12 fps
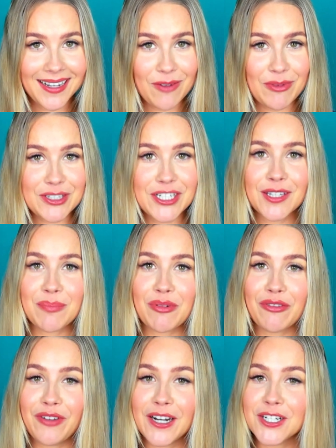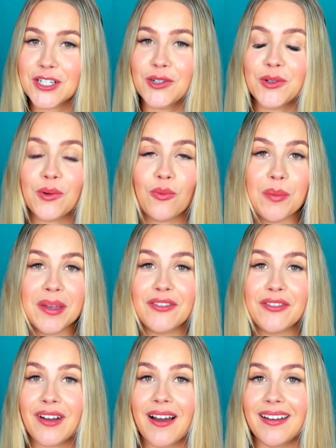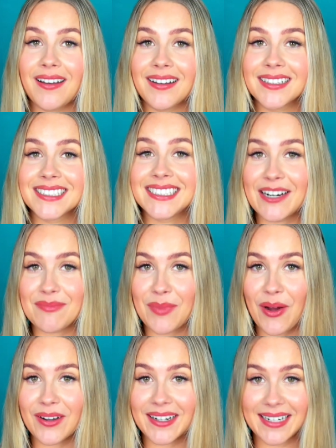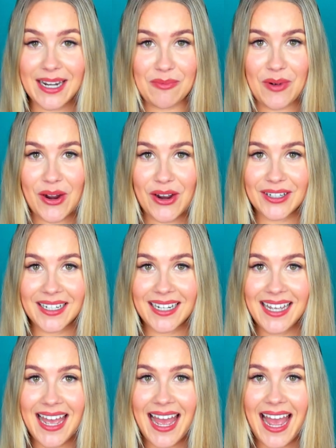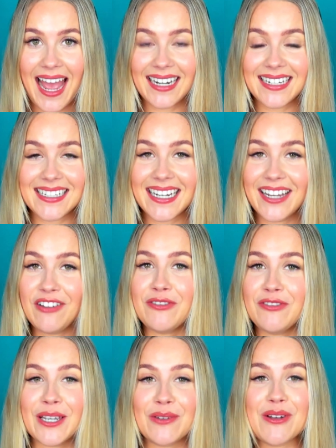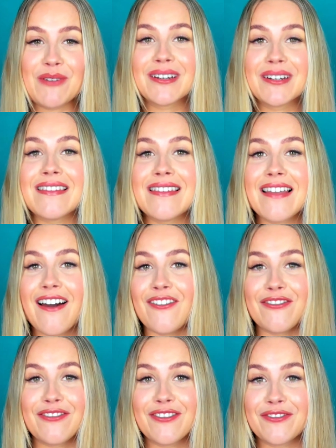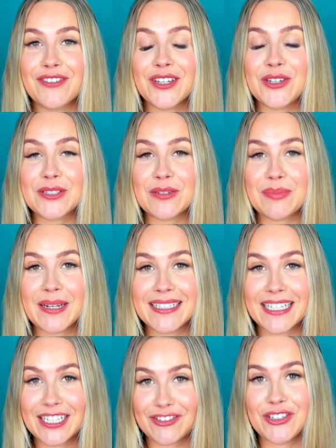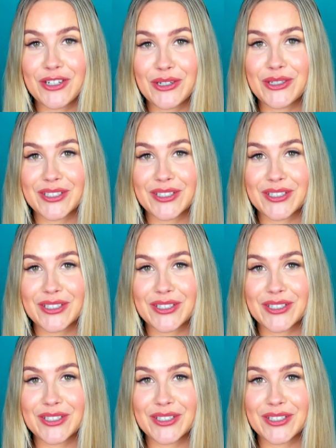which is the Professional Women of Colour Denmark Network. And Ife, we would love for you to please introduce